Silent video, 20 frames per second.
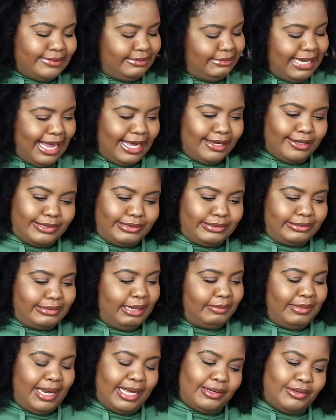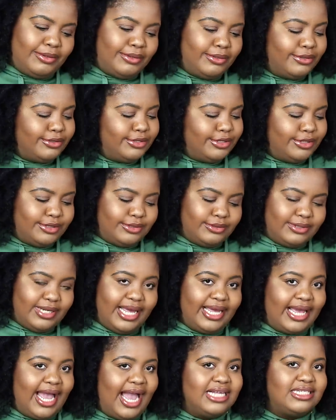not gonna hold you.
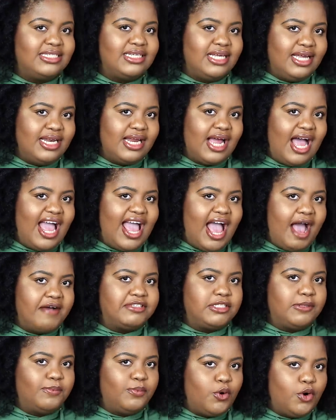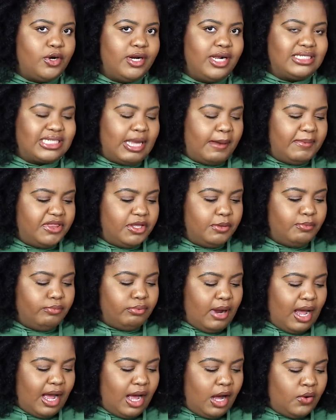Like, I have supported Tabitha
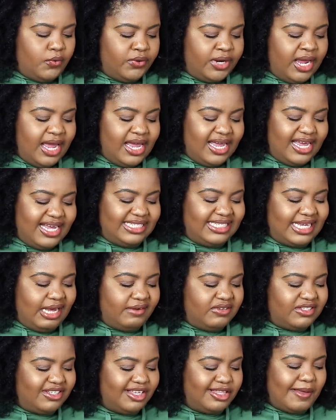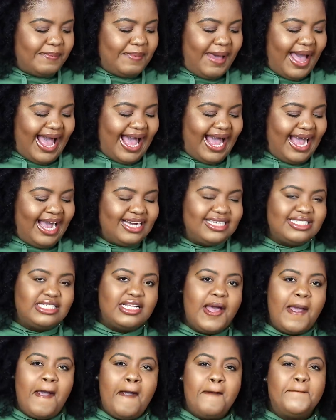Brown endeavors in the past,
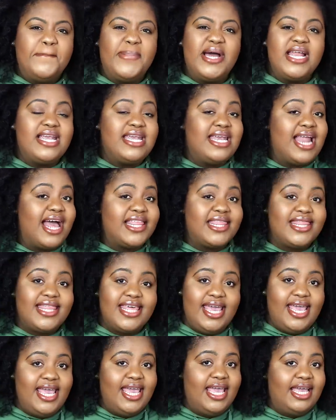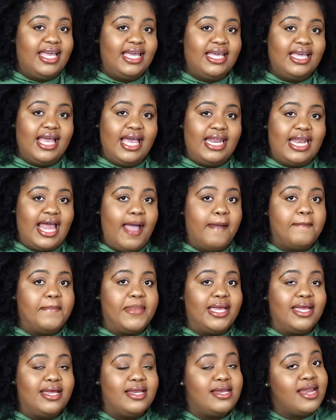but nothing, and I
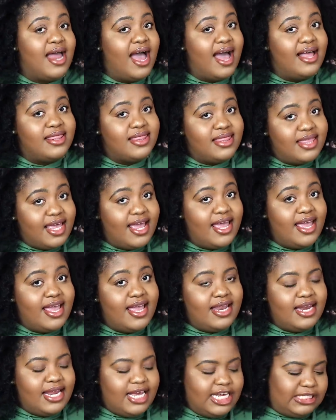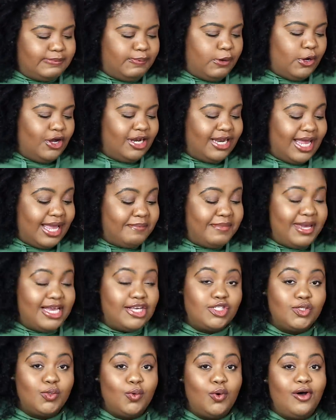mean nothing, is pulling me
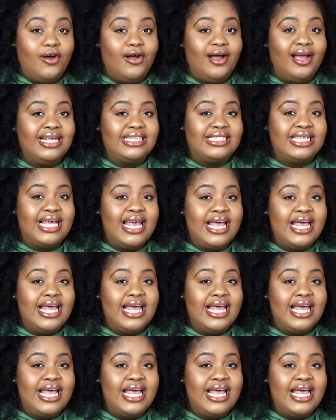towards